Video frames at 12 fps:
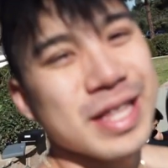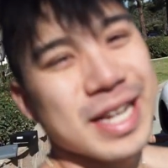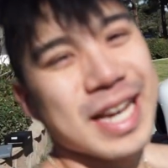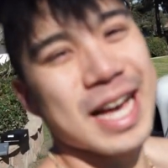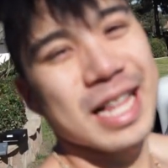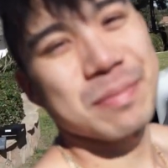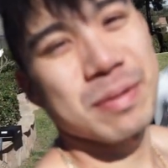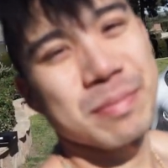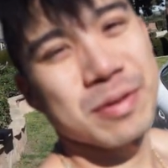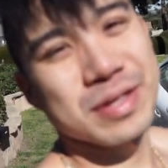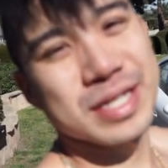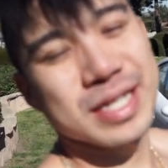of the caliper
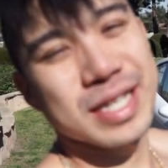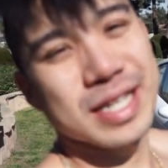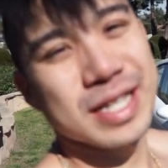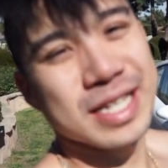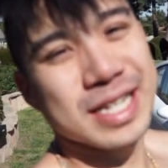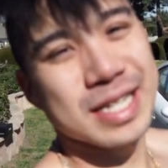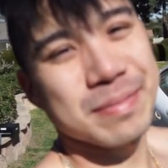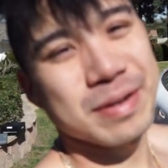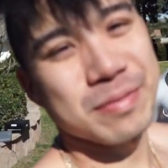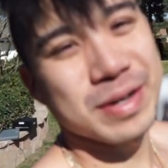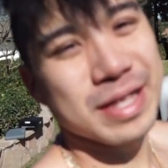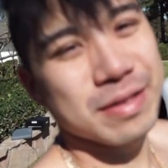bolts needed to
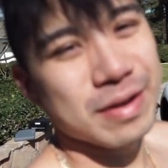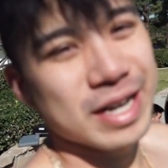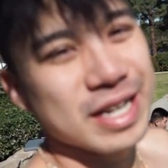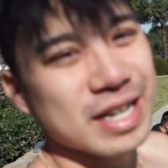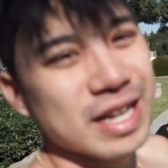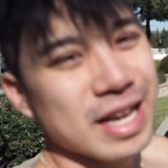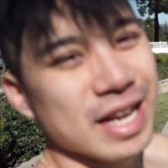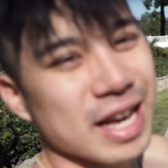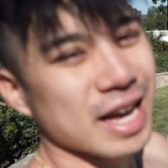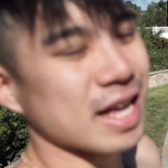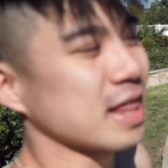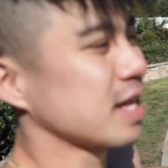be rethreaded,
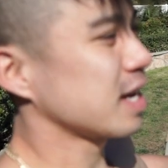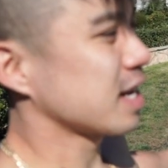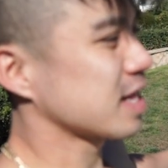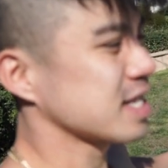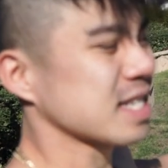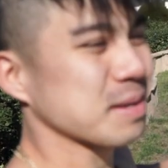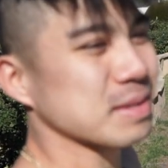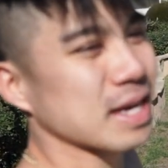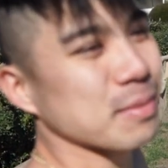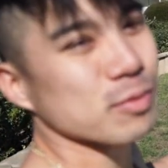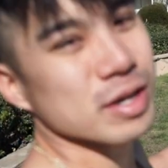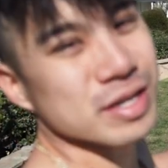and then at the same
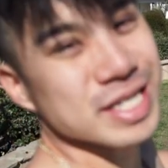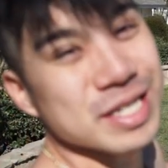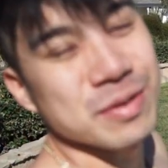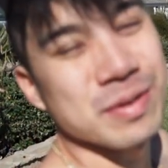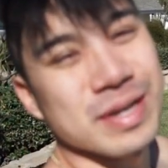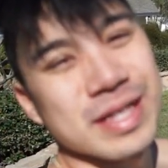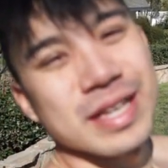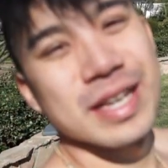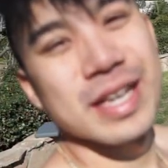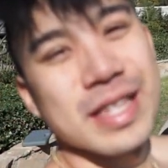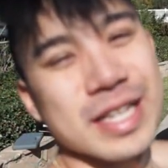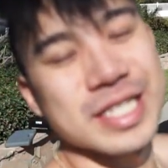time Will's doing
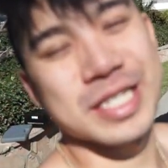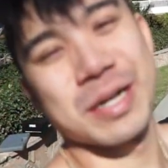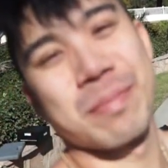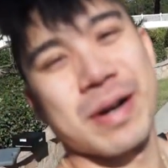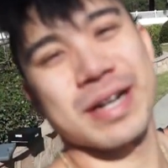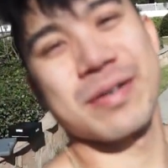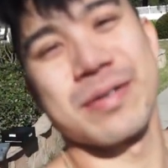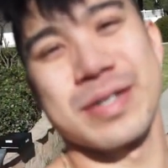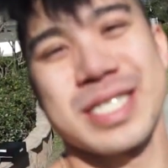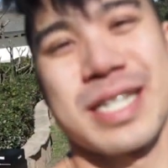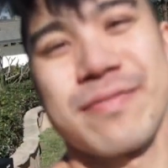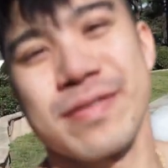the shoe brake
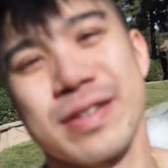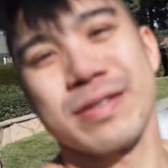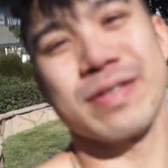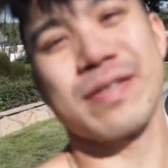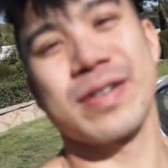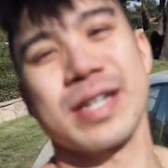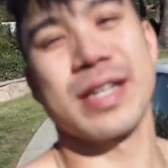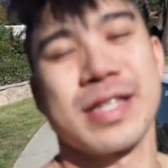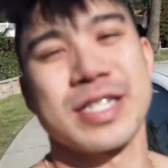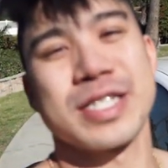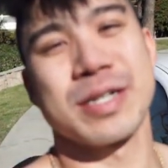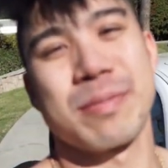horns. And if you've ever done
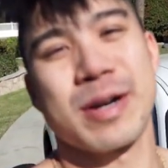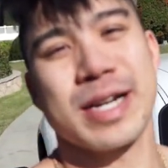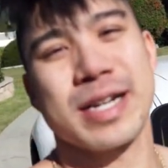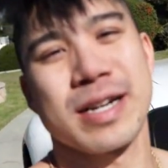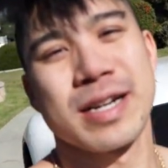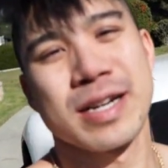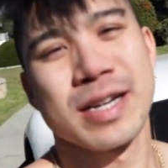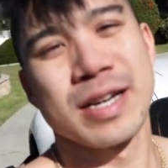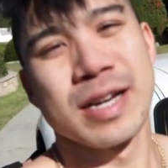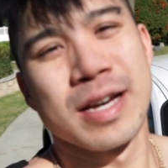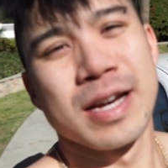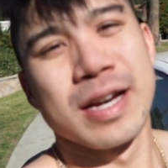the shoe brake
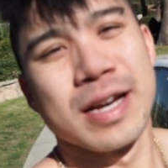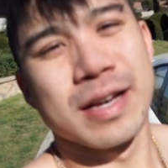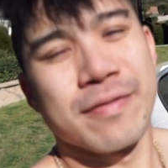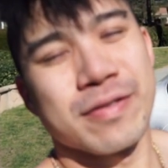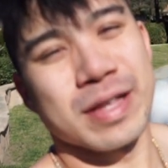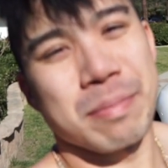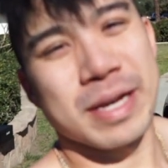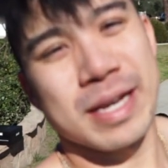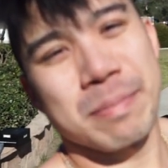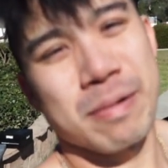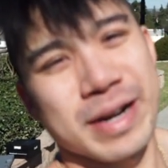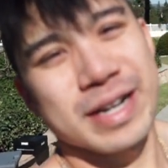for the
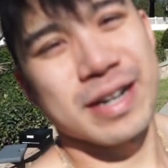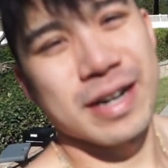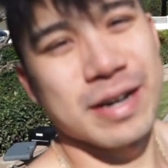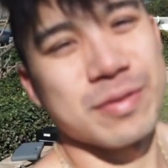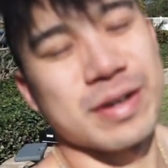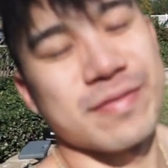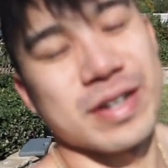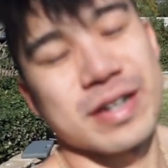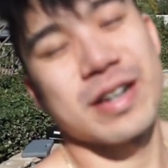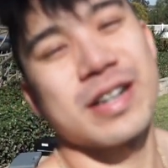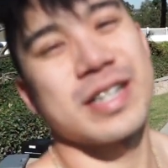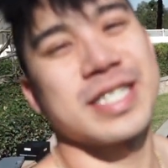e-brake on one of your
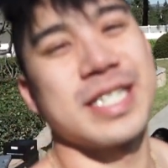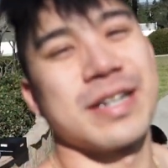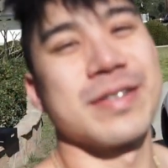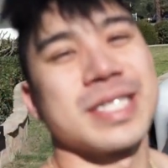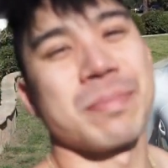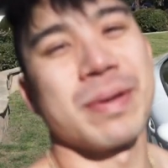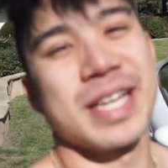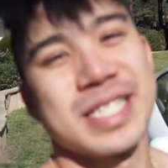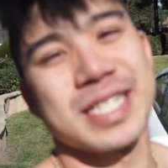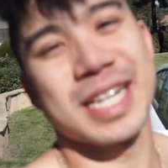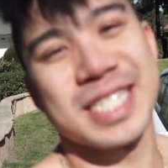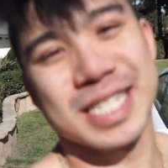cars, you know it's a
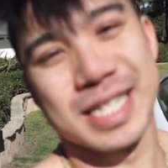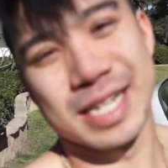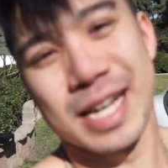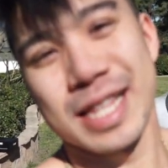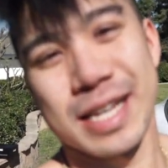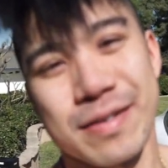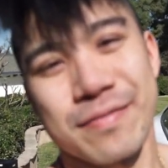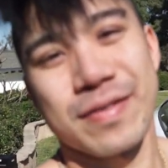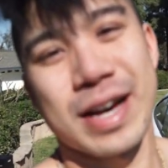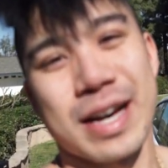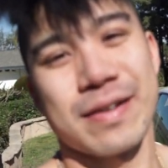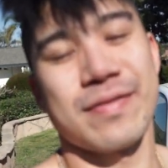bitch. I just did on the
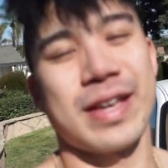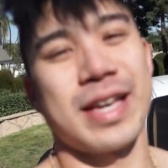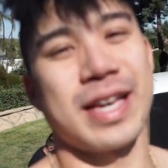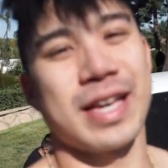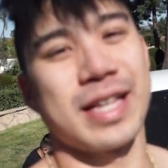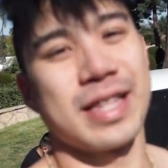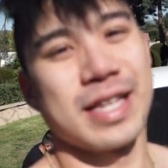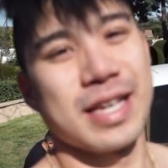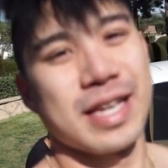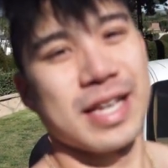M5, and